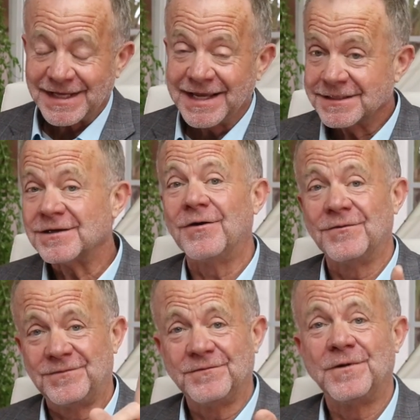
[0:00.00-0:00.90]
I guess,
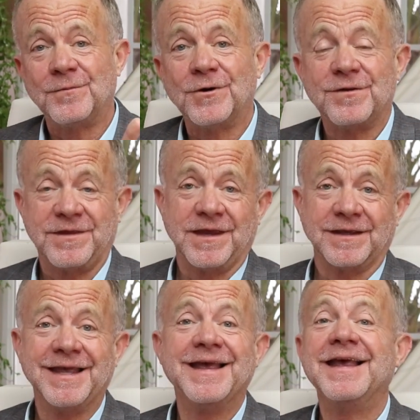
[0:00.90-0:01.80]
one more
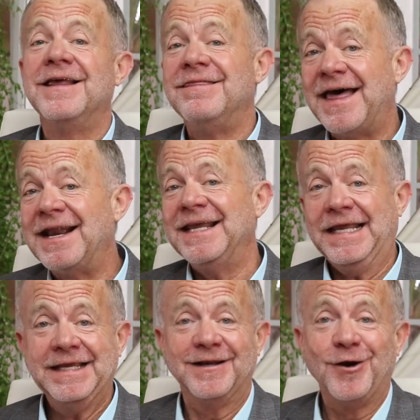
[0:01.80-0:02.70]
thing. That
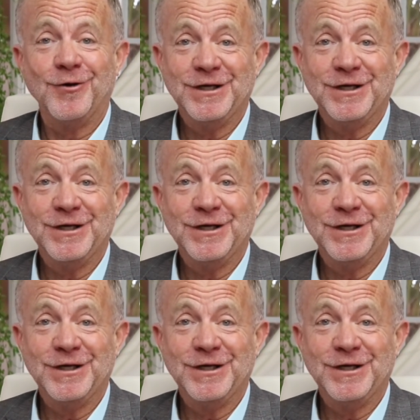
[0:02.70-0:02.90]
E&O